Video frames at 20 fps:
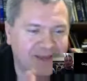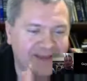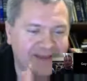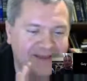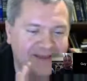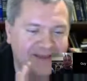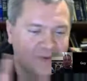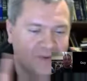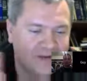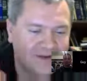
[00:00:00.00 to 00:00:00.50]
my
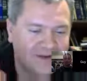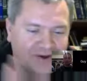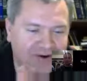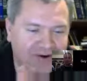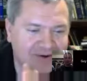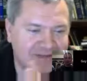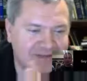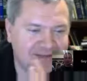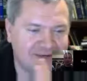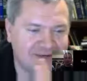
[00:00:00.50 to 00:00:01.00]
daughters,
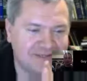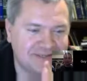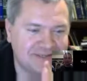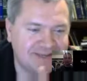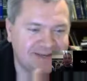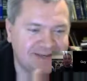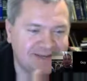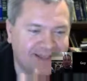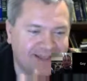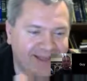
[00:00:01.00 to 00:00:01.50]
they just didn't
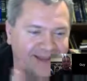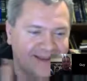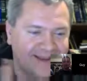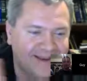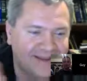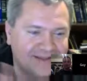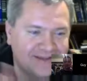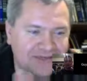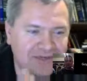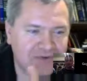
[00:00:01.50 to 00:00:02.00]
like
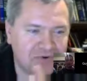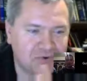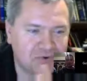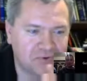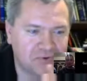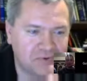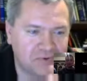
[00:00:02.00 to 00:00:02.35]
Nancy Drew.